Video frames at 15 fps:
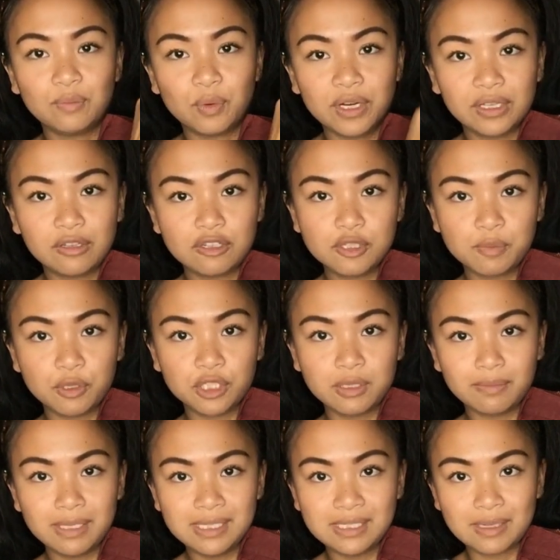where there's supposed
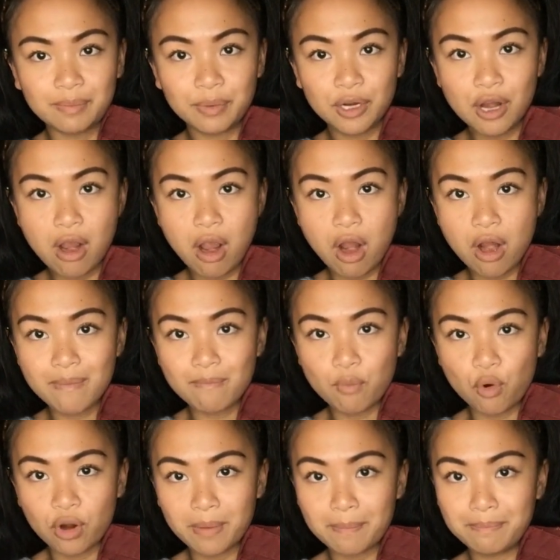to be a zipper are
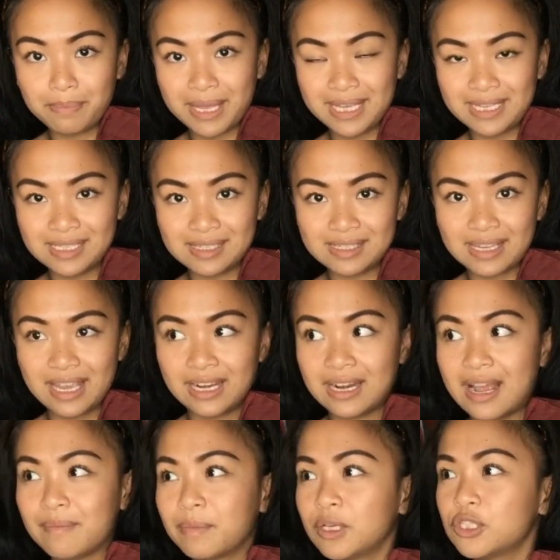more buttons.
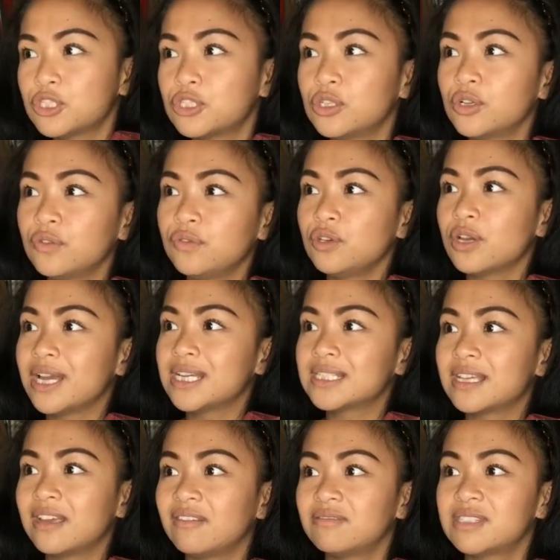And I'm not sure if you
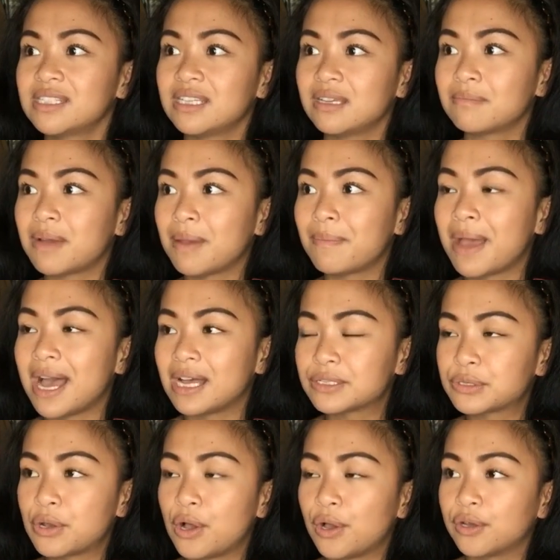guys have seen my
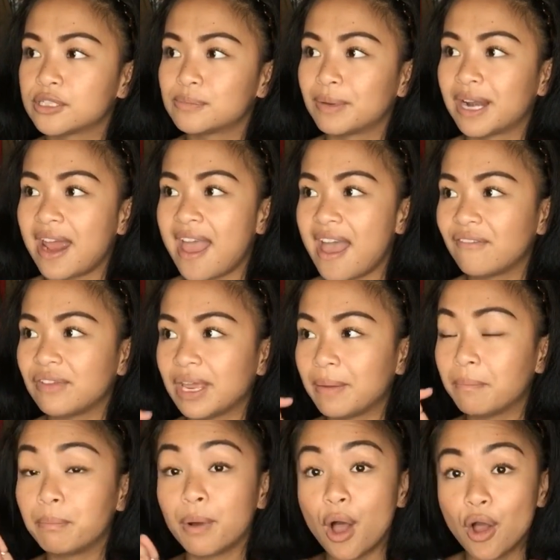past hauls, but I have
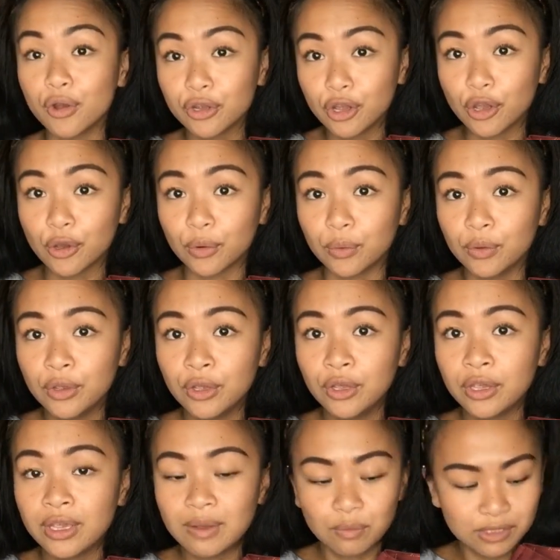a bongo,
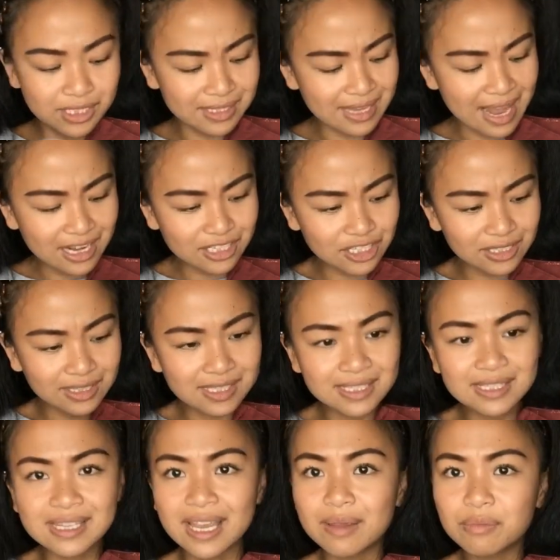which is actually the
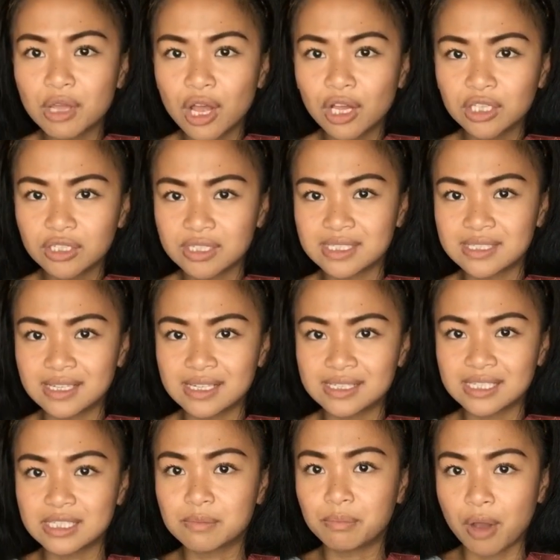same color as
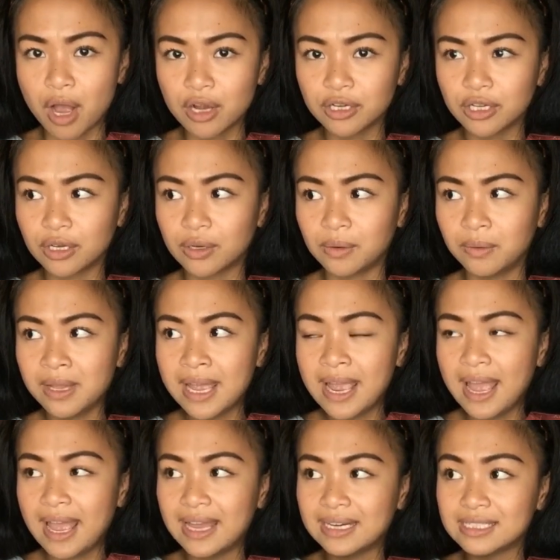this. It's bongo,
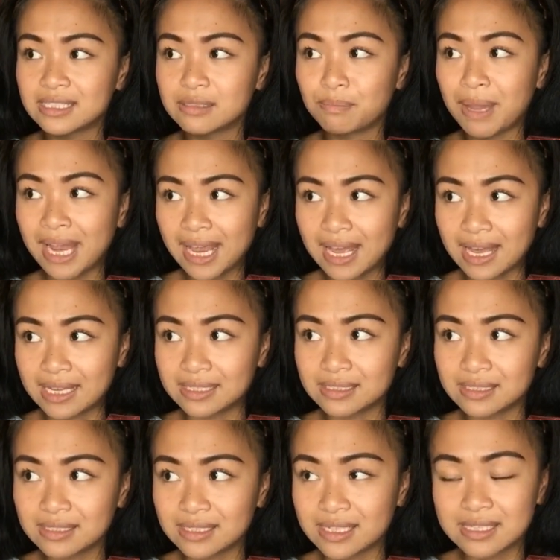and it's
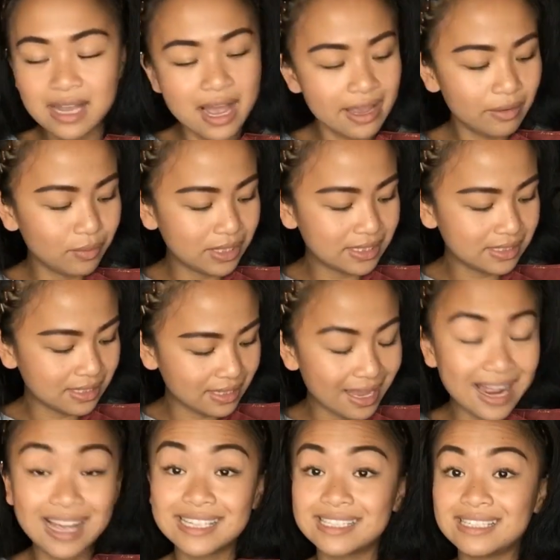pants that's high-waisted
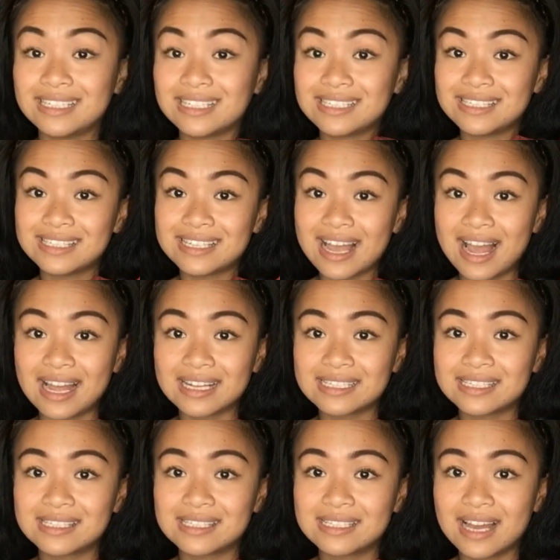that has the
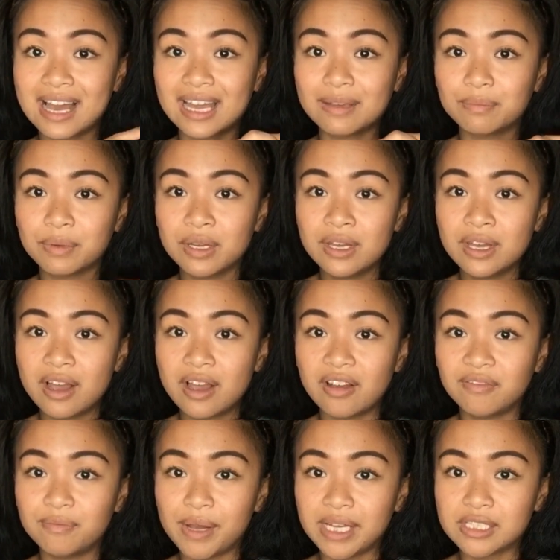exact type
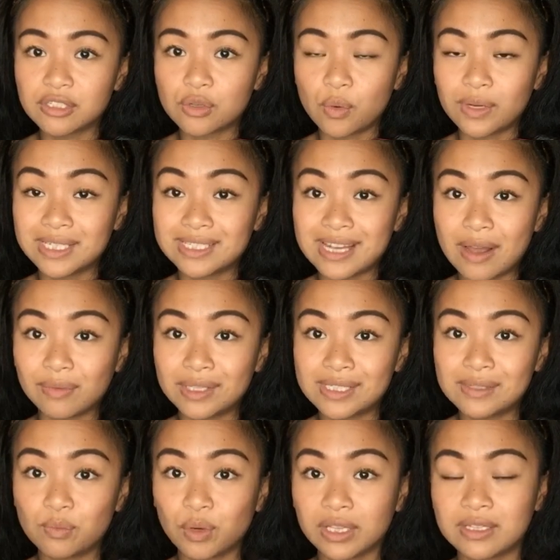of buttons going down.
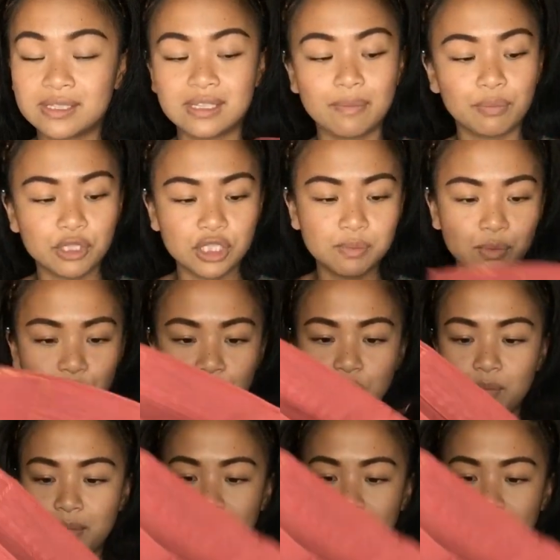This is where the zipper is supposed to